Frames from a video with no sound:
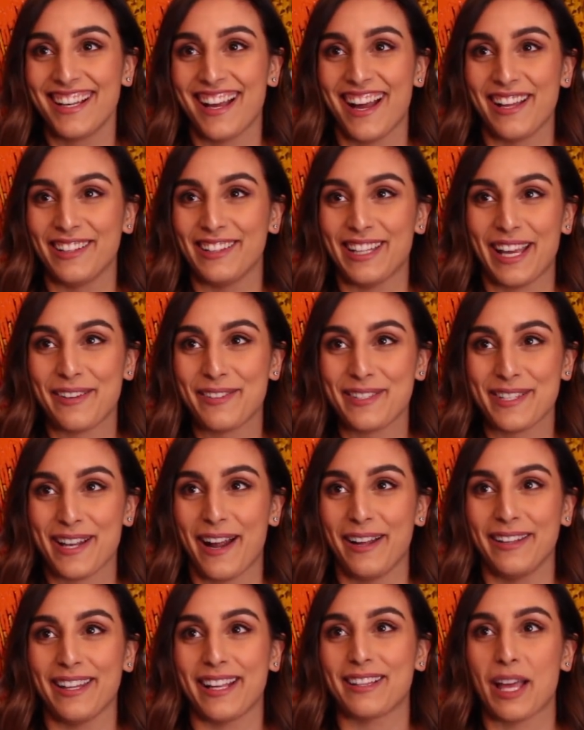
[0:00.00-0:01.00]

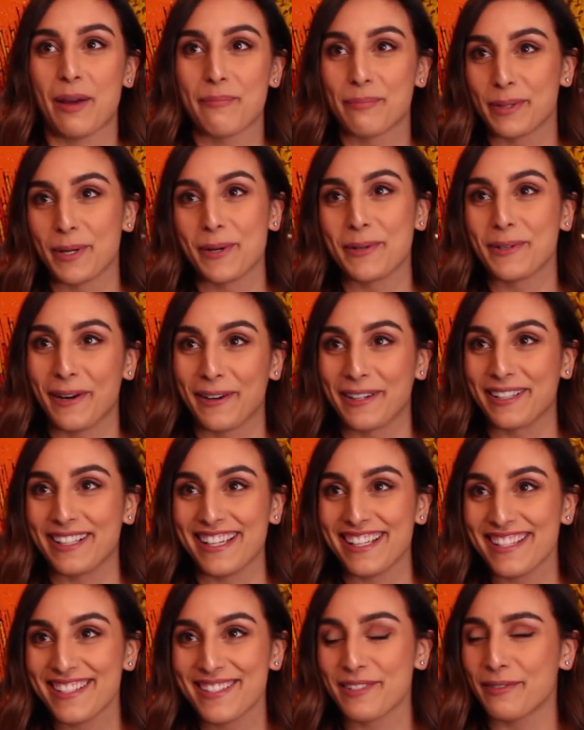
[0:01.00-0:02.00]
lifestyle, like that broke
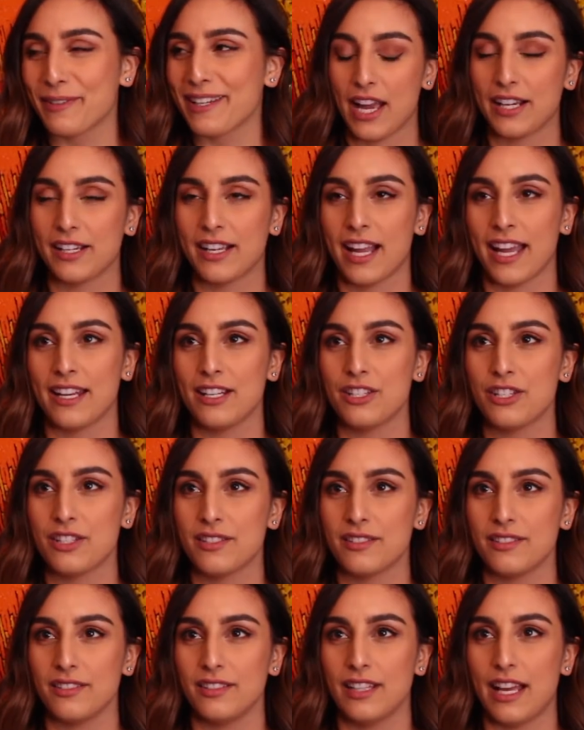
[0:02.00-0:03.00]
artist. I kind of
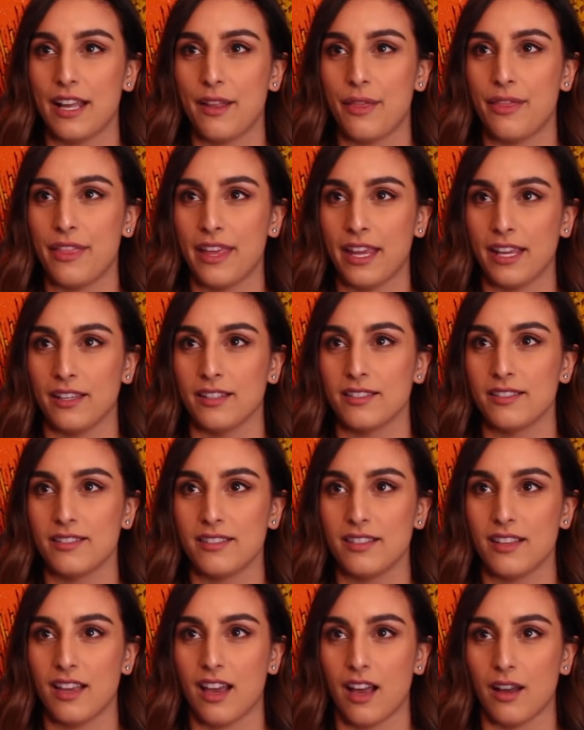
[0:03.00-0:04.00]
just let
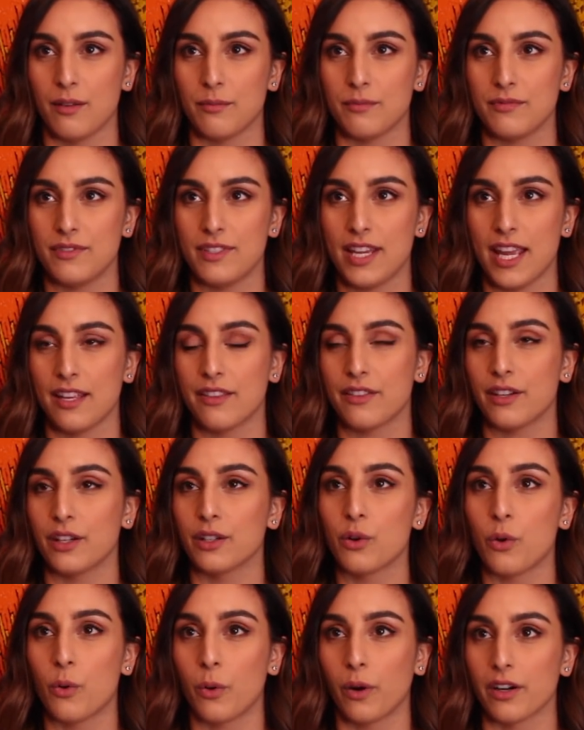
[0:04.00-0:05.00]
things take
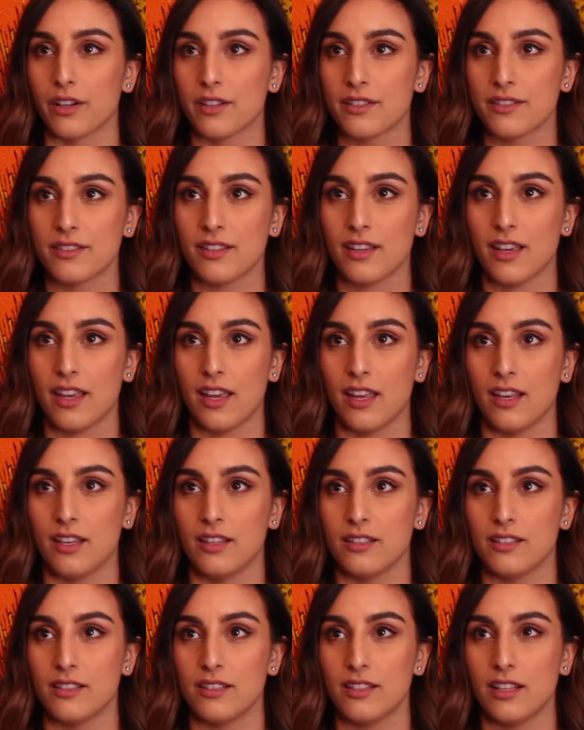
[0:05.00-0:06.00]
their course,
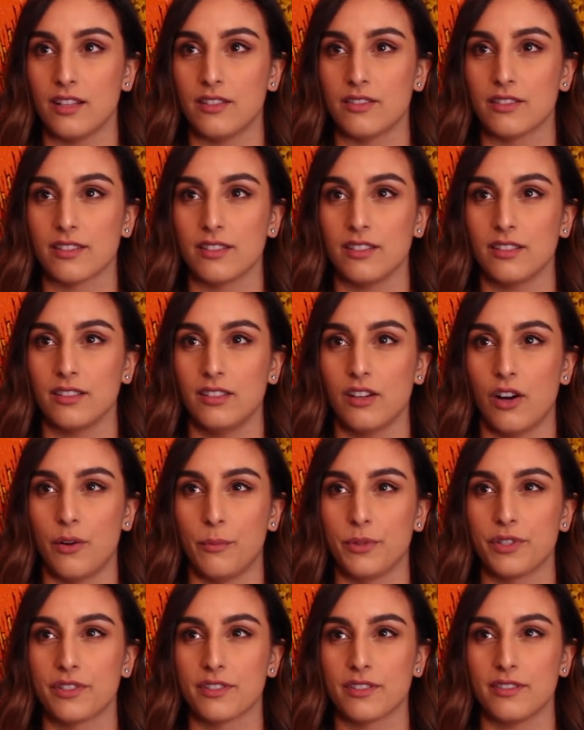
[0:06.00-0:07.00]
and it's
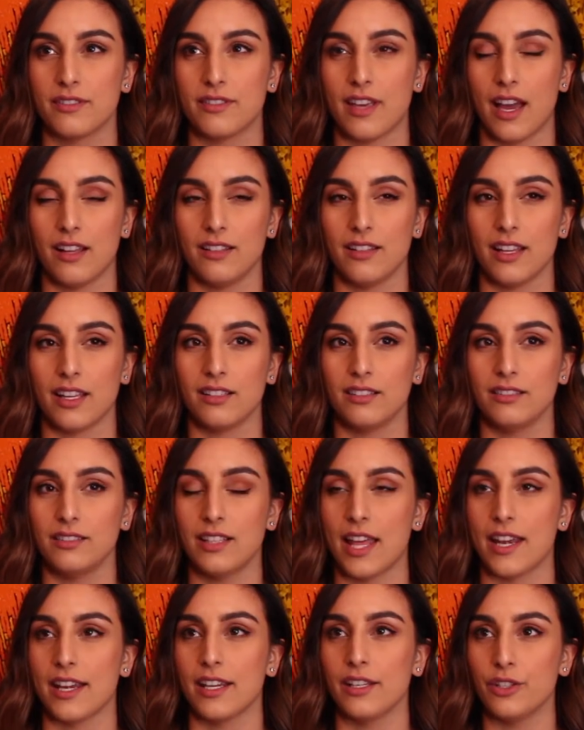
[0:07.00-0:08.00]
almost that like
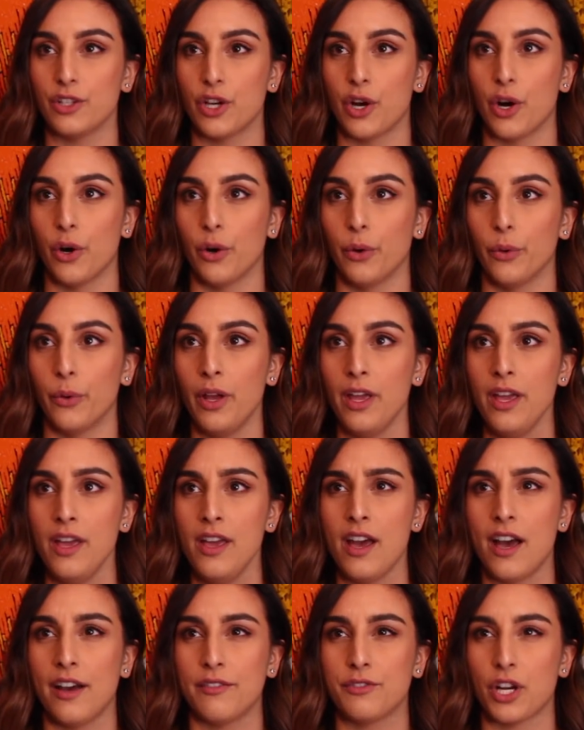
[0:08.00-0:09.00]
letting go
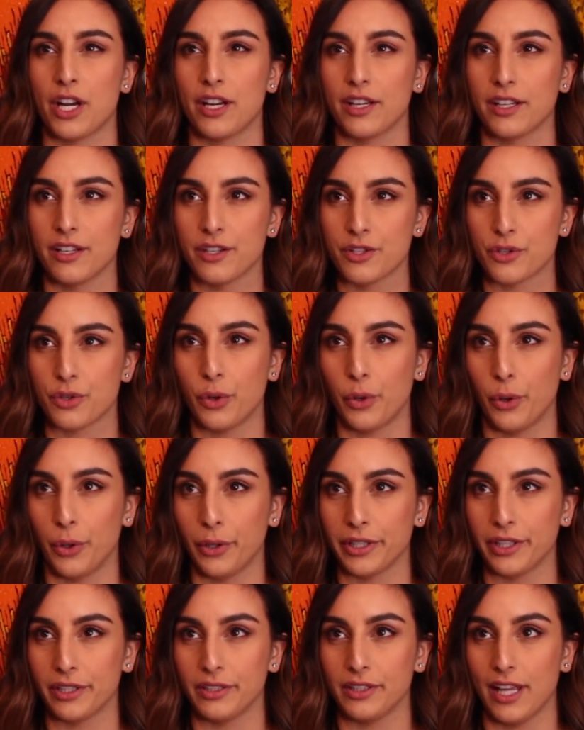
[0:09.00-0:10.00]
of trying to
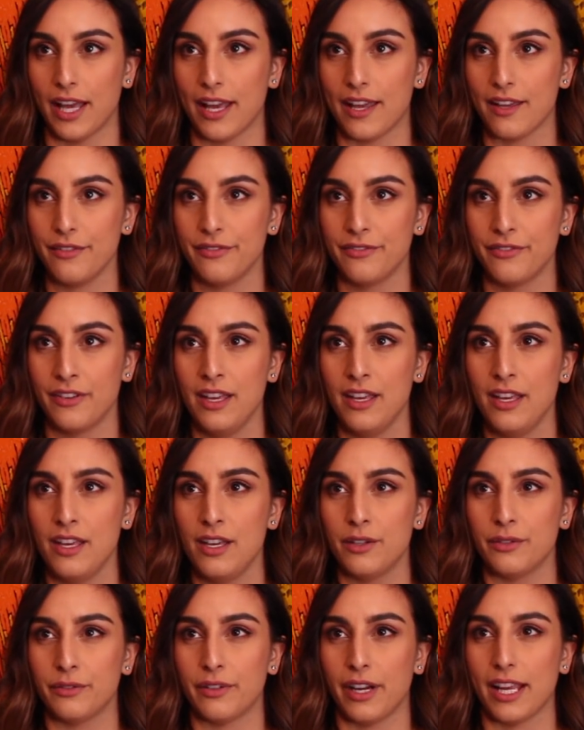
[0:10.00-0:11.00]
control your life,
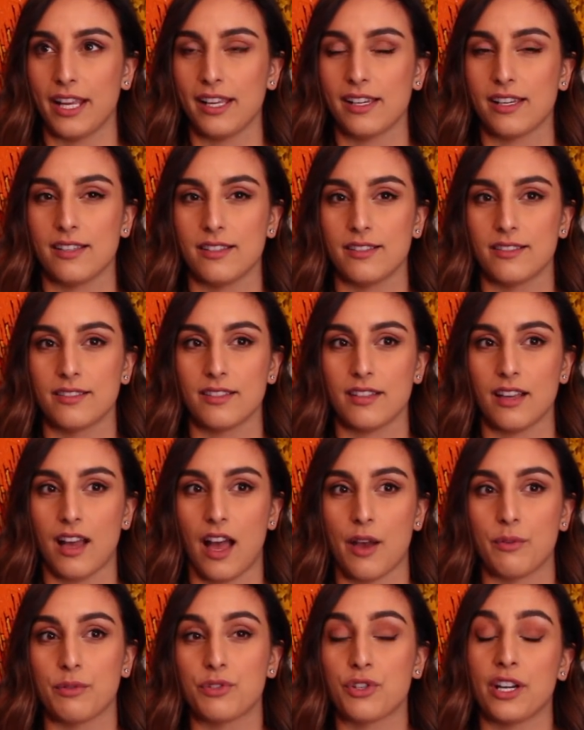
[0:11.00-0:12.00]
right? Because
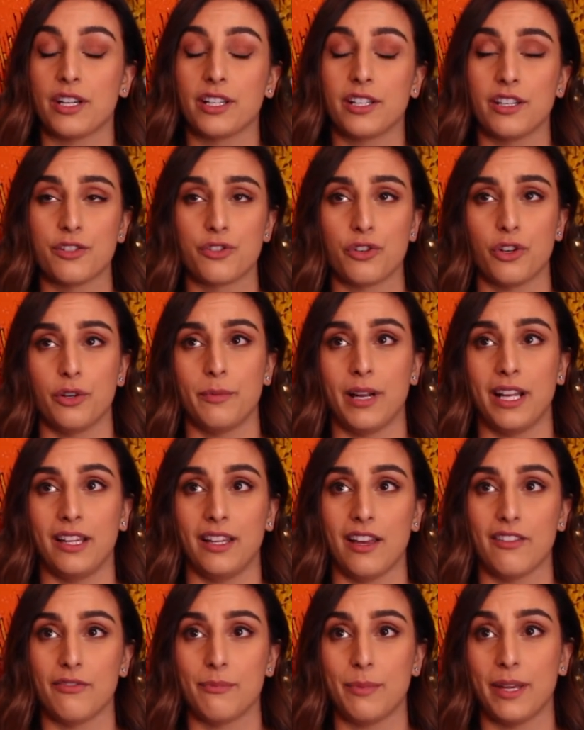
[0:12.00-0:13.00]
I was trying to control my
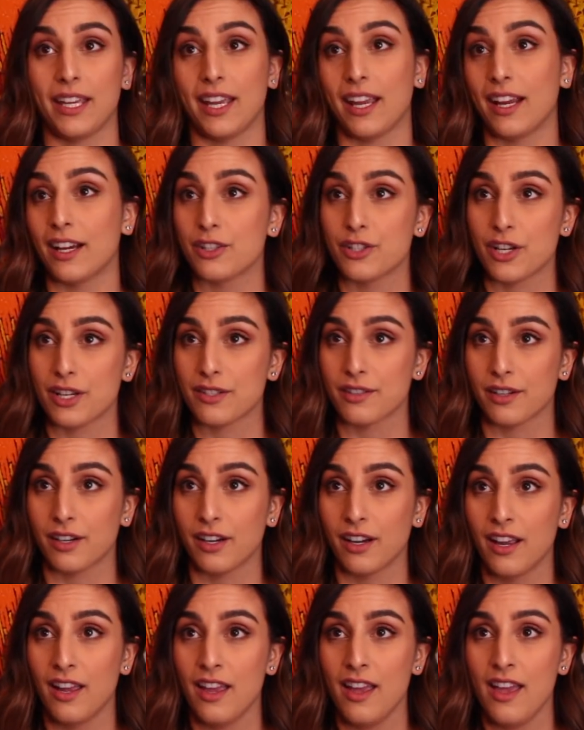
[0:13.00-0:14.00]
life being a
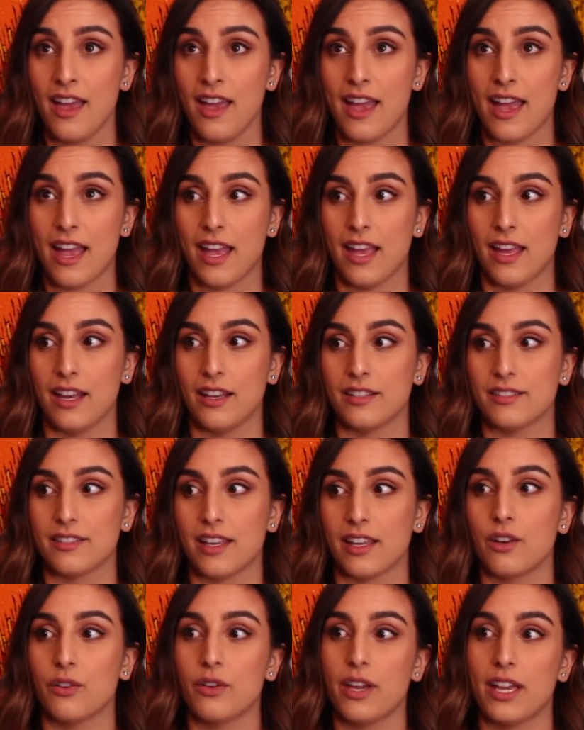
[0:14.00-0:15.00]
hairdresser, and it's
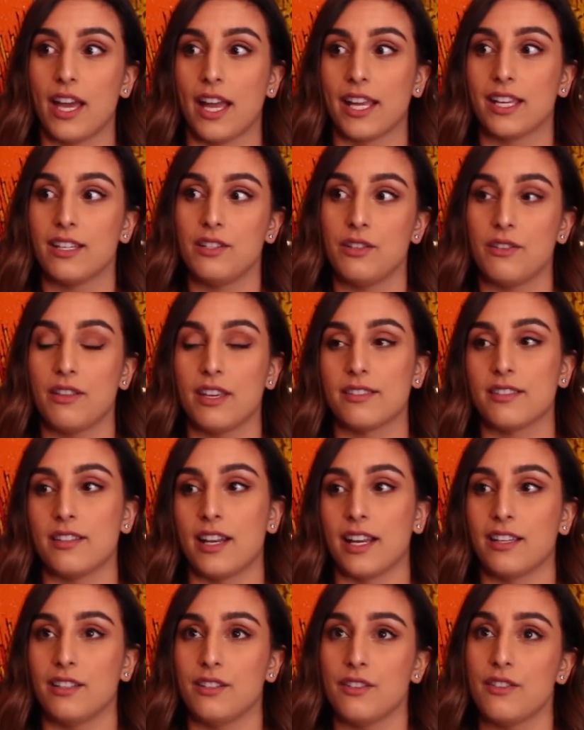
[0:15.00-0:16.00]
like, okay, I could do this
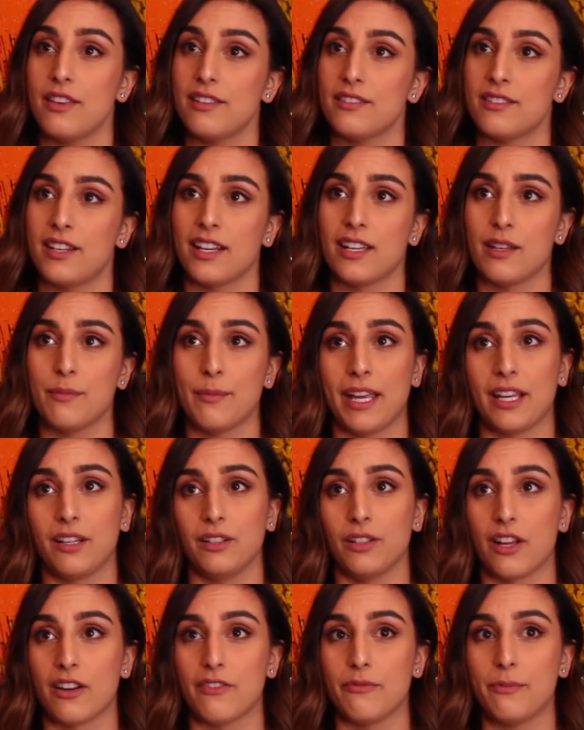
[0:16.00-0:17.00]
and I could do this and I could make
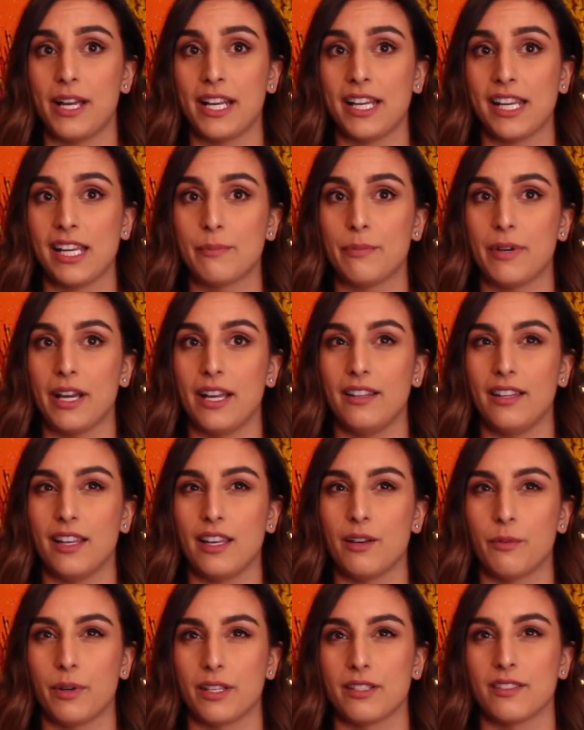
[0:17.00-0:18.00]
a lot of money, but
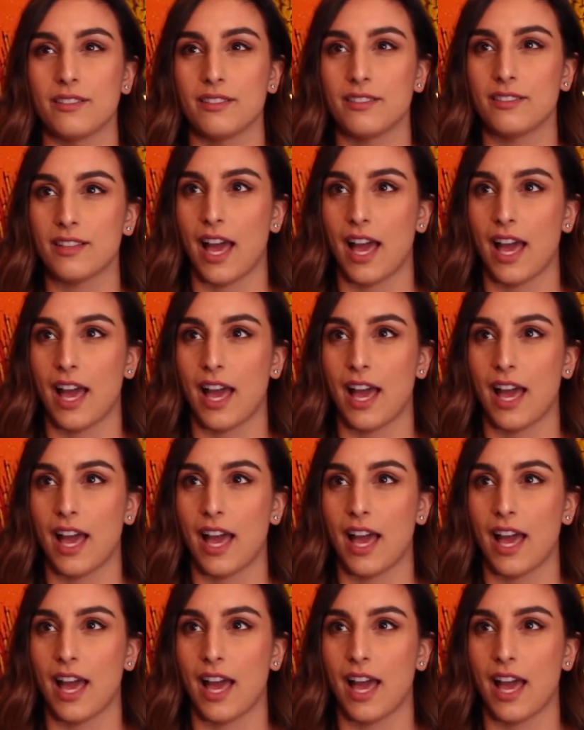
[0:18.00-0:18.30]
it wasn't